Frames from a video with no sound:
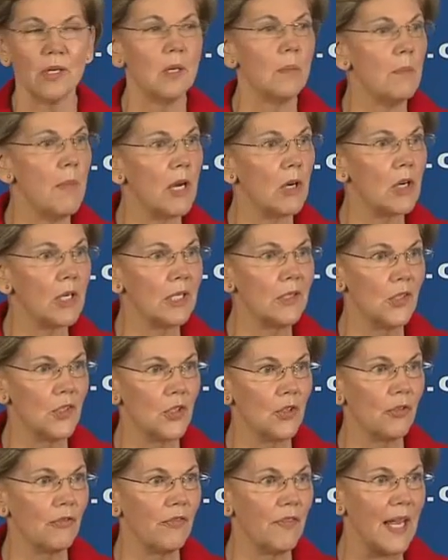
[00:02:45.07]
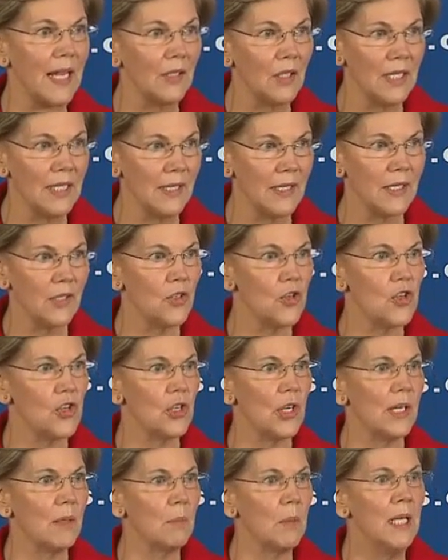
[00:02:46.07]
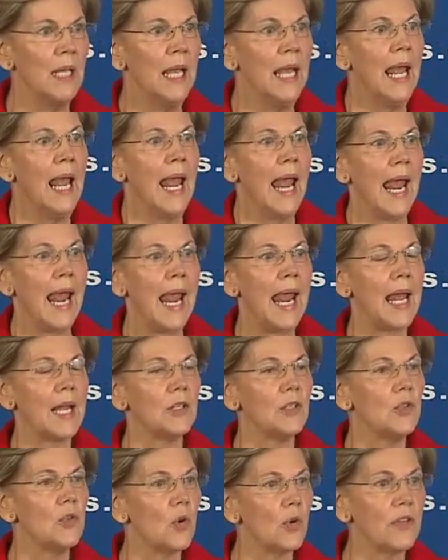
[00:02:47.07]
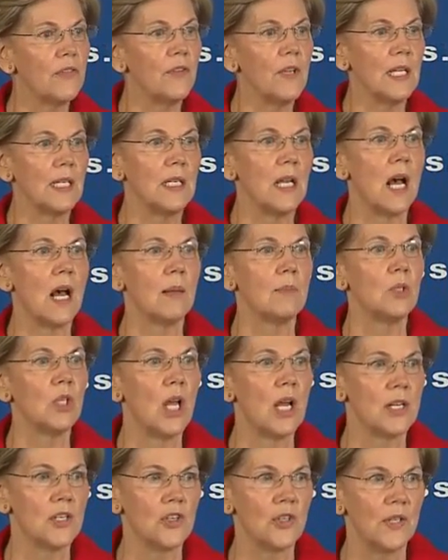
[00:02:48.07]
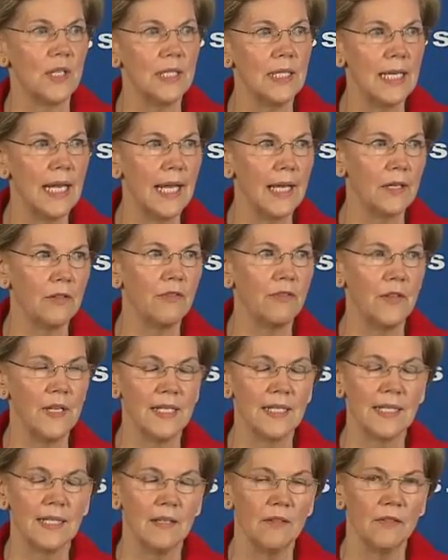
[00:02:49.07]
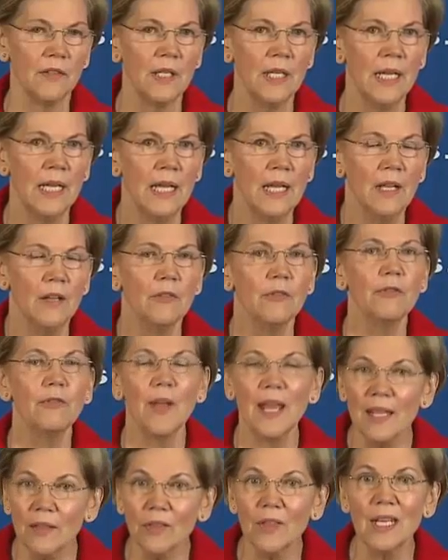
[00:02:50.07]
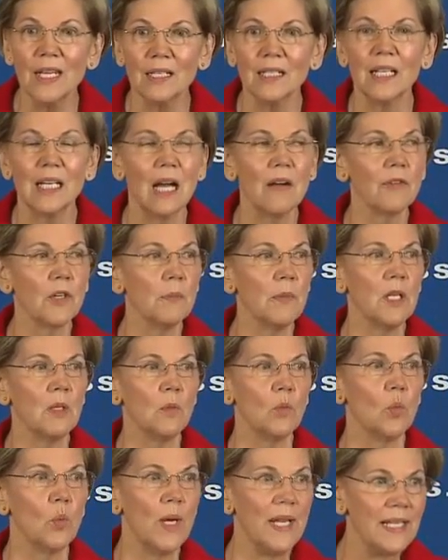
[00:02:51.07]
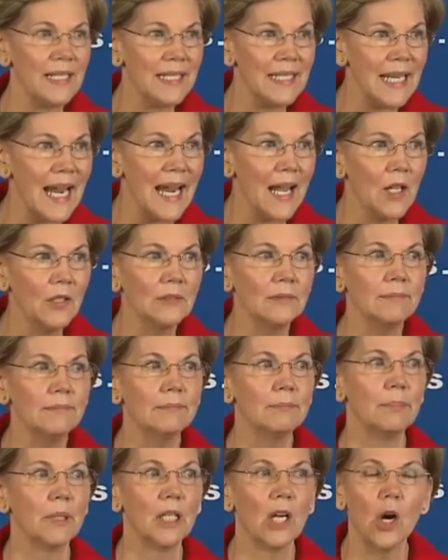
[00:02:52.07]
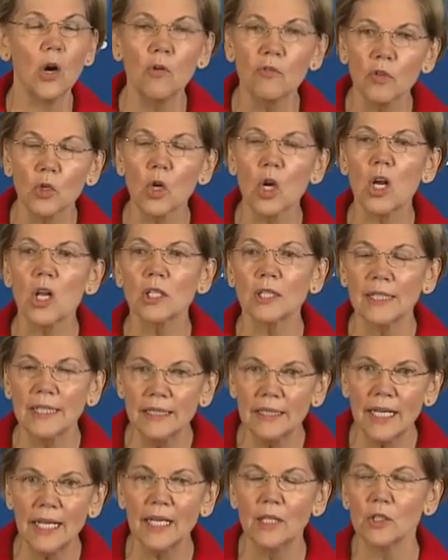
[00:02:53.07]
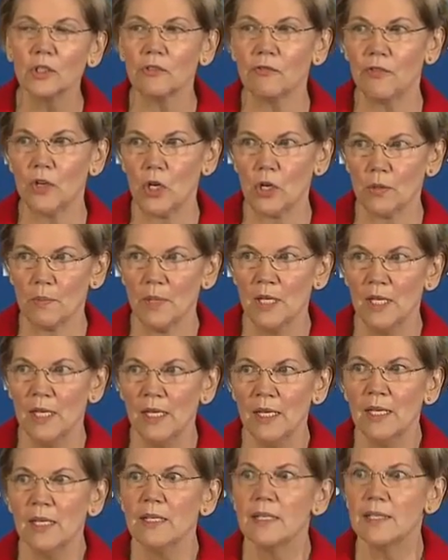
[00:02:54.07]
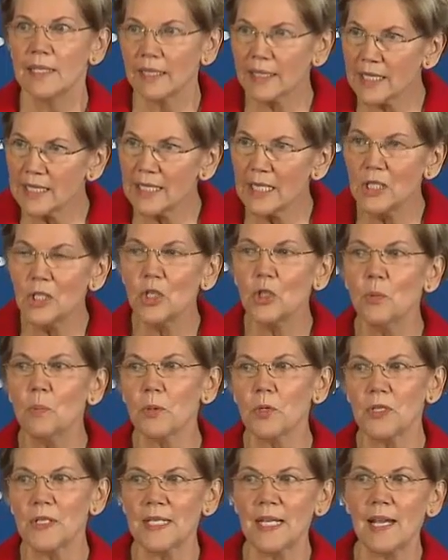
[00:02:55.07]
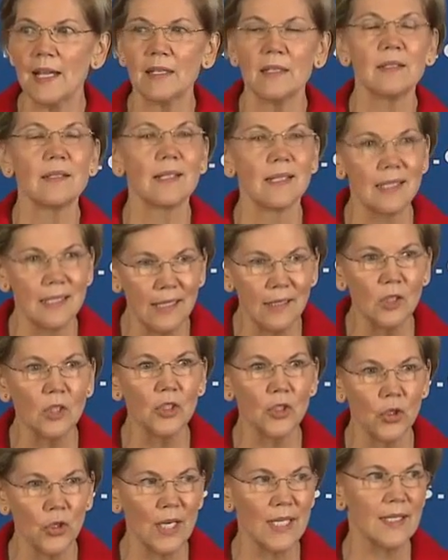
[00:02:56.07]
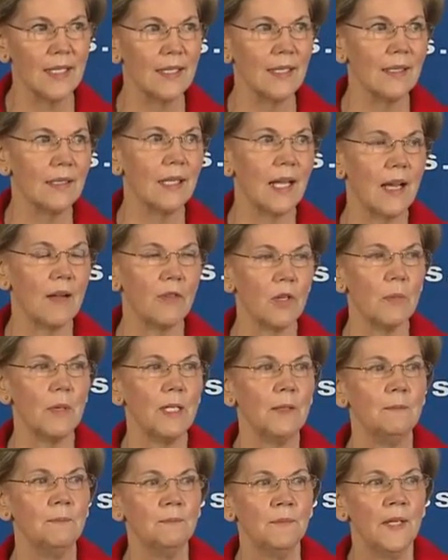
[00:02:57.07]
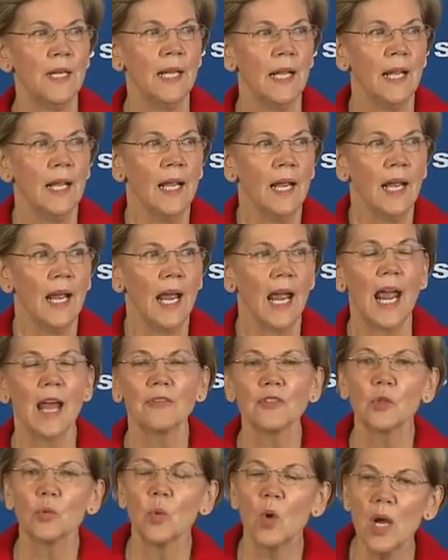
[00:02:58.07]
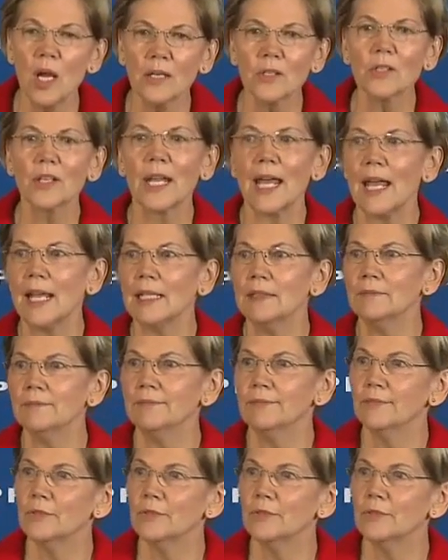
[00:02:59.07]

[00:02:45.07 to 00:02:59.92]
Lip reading: an American surveillance ship, and North Vietnam launched the Tet Offensive. Faith in government went down, but overall it held firm. 62% still trusted government. After Watergate,